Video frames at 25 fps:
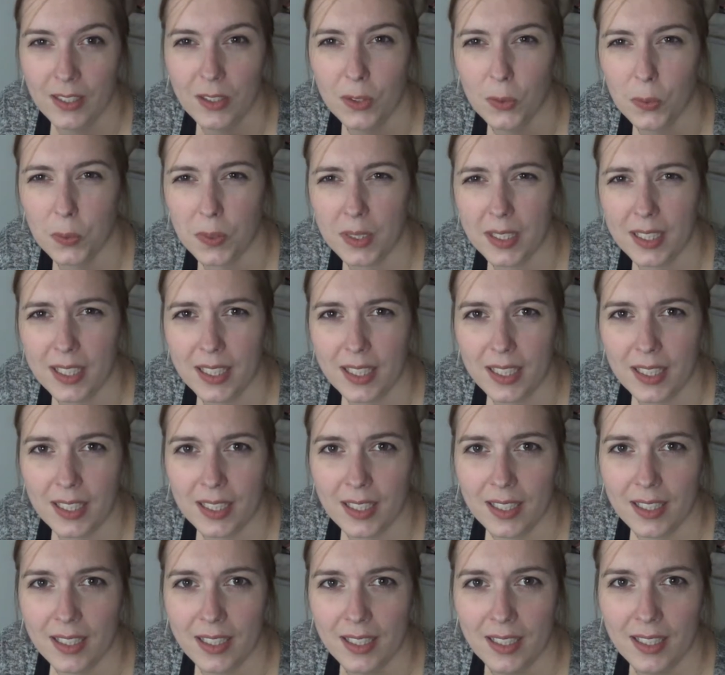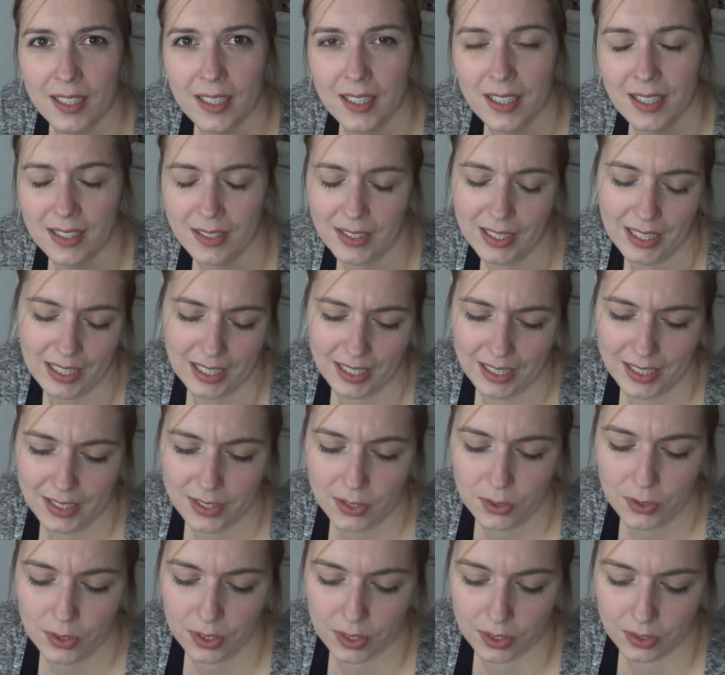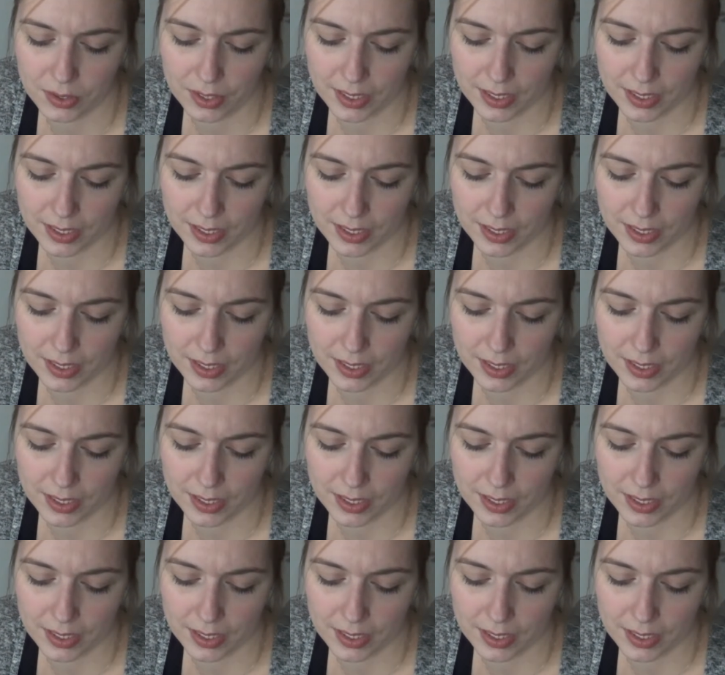You really, yeah, I don't know